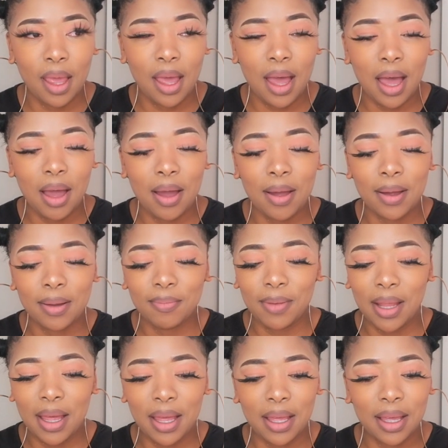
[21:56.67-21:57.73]
I'm
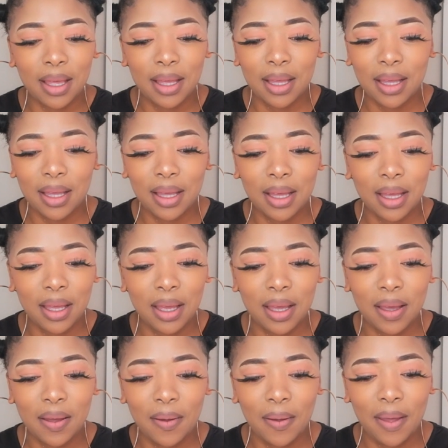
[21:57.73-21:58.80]
like,
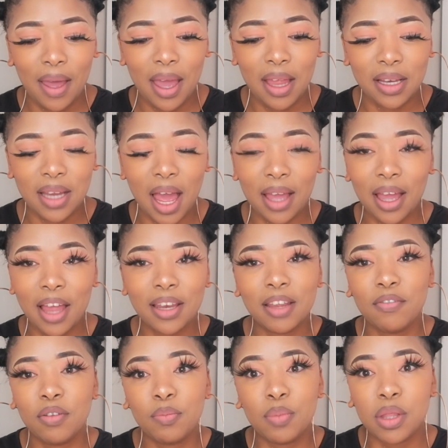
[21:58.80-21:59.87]
and I can't
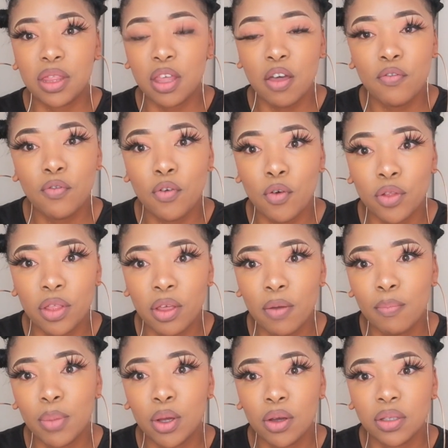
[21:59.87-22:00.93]
even be there for
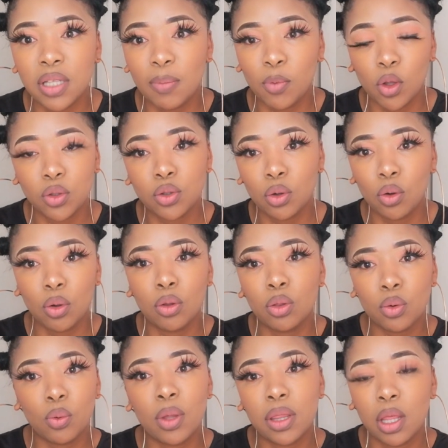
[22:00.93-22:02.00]
them because I'm also going
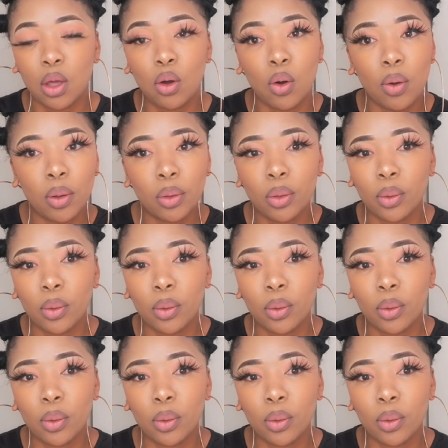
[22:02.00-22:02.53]
through what they're going